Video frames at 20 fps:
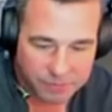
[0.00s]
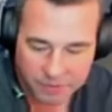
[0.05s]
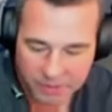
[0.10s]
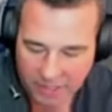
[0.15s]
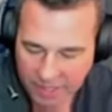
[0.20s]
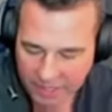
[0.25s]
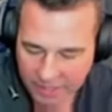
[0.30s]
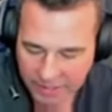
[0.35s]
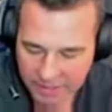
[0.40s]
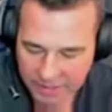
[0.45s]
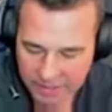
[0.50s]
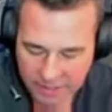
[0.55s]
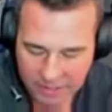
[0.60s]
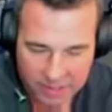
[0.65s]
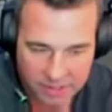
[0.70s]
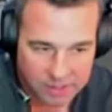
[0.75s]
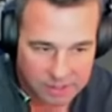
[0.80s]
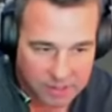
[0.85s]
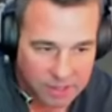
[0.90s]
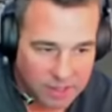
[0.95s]
The
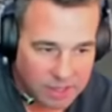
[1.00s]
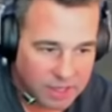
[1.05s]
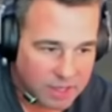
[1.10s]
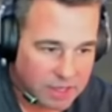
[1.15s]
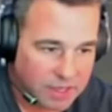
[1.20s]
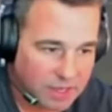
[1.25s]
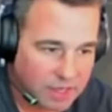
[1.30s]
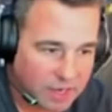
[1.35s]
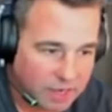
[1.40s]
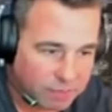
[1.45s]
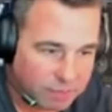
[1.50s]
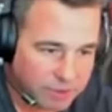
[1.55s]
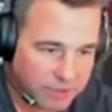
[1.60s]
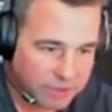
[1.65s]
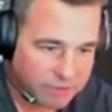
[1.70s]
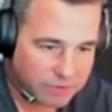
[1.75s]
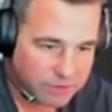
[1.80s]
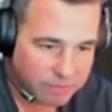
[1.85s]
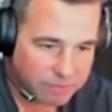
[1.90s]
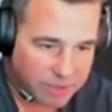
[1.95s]
A-10, I
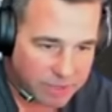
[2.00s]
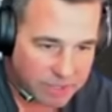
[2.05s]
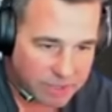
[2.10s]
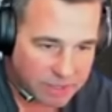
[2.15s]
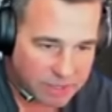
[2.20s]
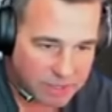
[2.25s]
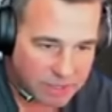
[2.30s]
believe he made,